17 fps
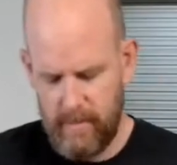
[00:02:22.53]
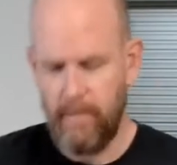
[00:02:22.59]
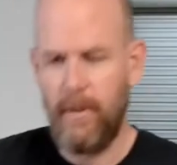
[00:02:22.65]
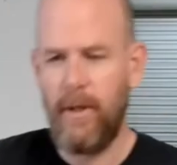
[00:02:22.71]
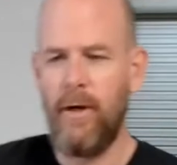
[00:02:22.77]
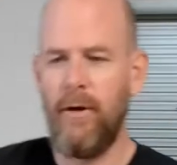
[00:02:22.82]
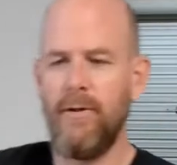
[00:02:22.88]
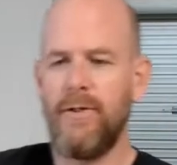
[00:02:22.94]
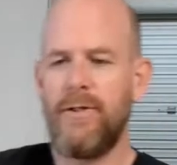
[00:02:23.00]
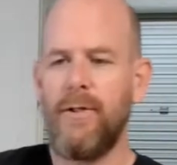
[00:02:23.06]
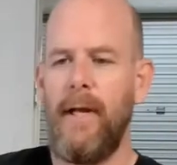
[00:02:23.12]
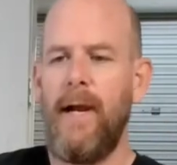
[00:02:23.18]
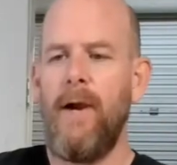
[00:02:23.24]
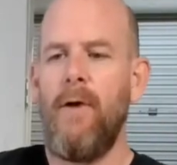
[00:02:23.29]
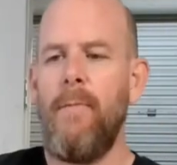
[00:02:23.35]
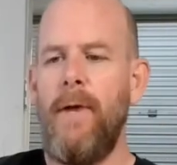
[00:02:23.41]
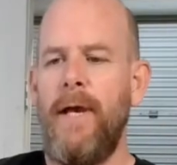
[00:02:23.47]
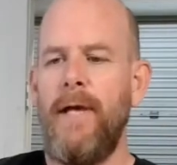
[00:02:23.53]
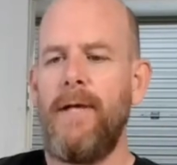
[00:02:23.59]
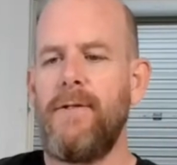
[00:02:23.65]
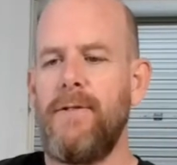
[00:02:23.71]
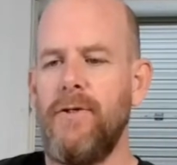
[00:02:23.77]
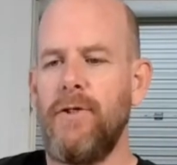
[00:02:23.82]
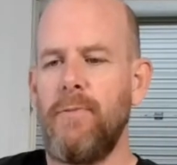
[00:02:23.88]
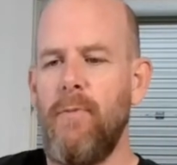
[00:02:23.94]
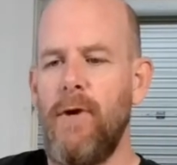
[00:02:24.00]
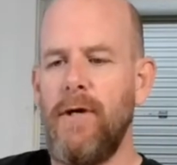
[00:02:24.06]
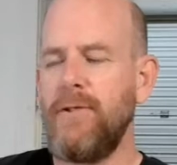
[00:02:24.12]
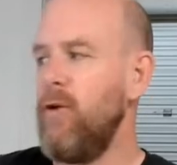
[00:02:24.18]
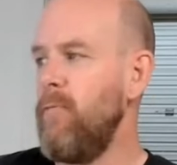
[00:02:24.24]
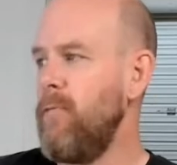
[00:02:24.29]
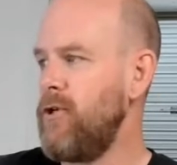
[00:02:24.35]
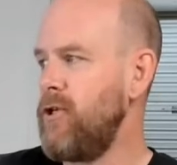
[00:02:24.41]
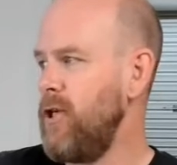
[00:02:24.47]
You know, Slayer makes
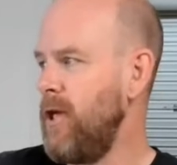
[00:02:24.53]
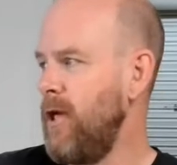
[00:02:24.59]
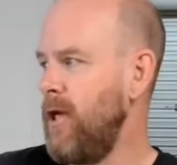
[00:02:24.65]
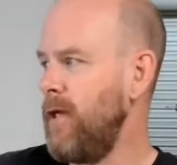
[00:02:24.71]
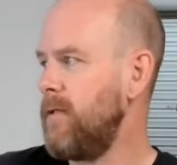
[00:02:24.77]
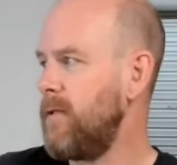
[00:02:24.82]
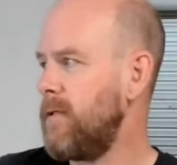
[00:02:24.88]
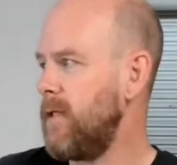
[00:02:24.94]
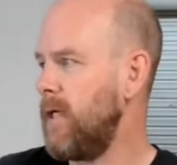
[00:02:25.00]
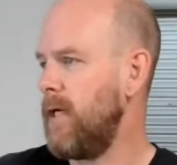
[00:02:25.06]
espresso machines.